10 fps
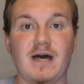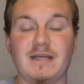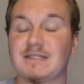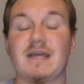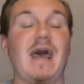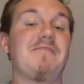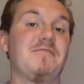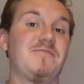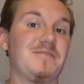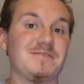is going to have a
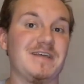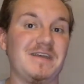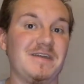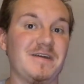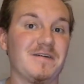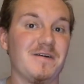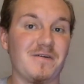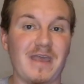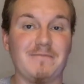field day here, okay,